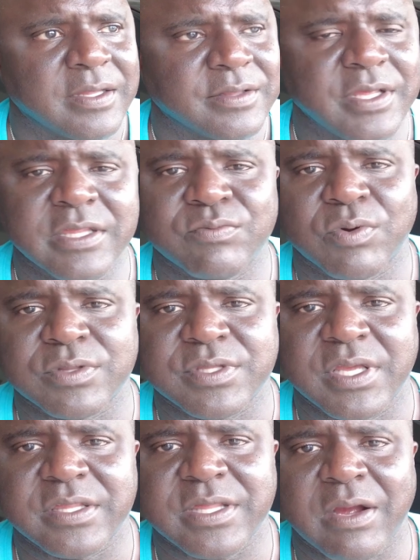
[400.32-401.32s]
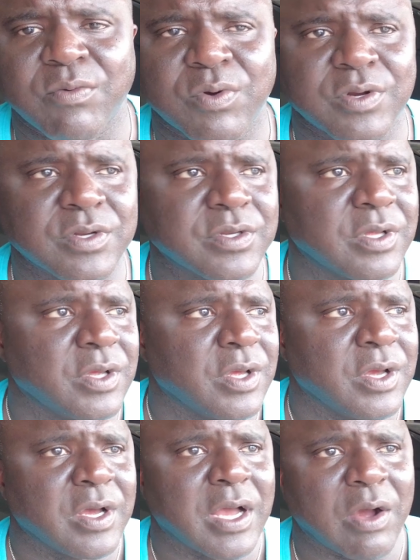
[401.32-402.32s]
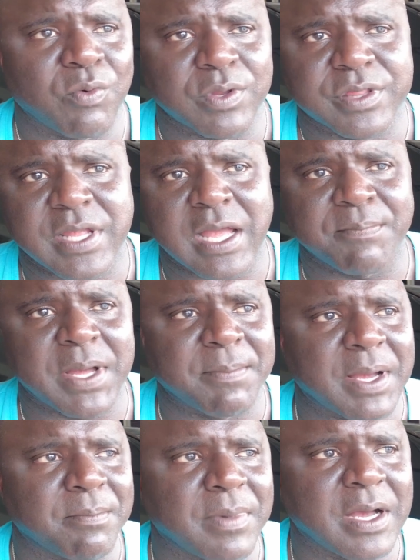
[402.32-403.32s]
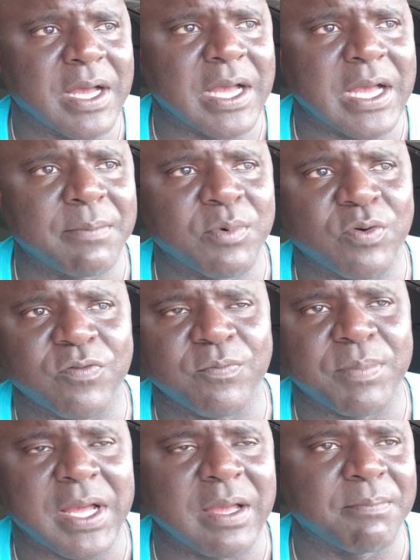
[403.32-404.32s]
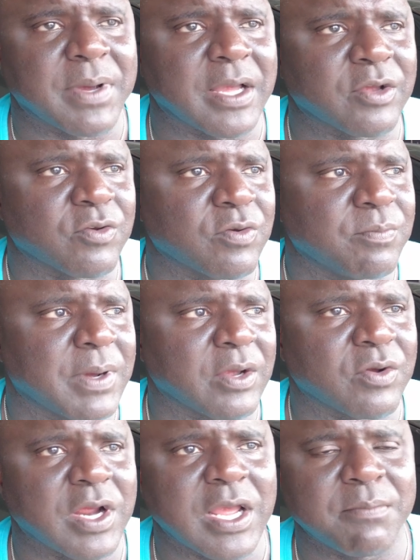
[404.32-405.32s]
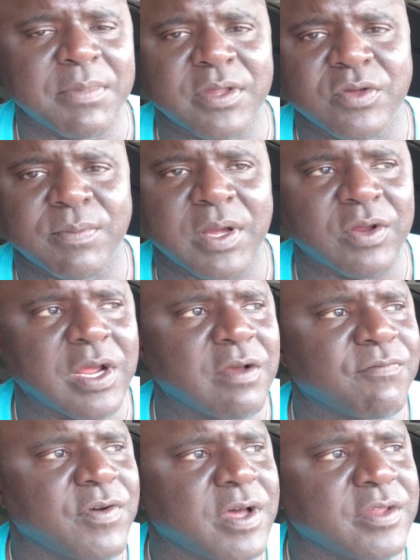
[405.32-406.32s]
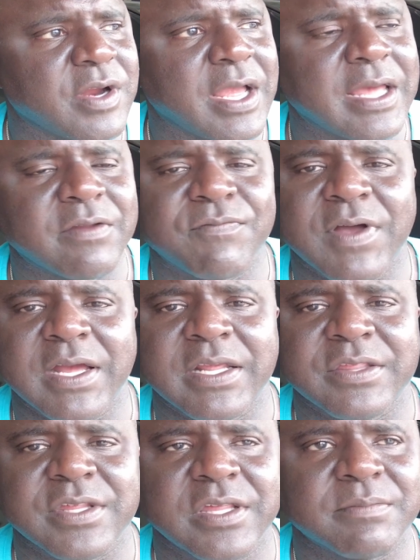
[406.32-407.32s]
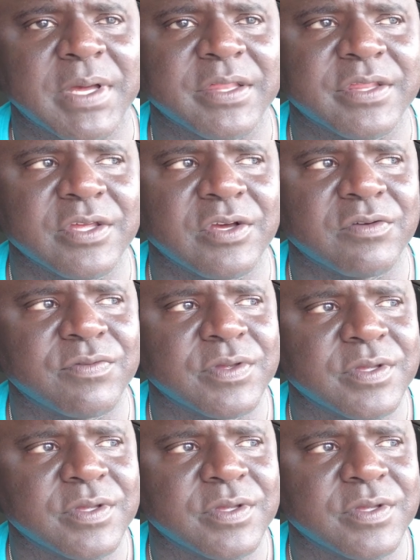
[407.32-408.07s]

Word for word: these weren't things I were I was taught by my mom or by my my grandmother, my grandfather. I had to find these things myself.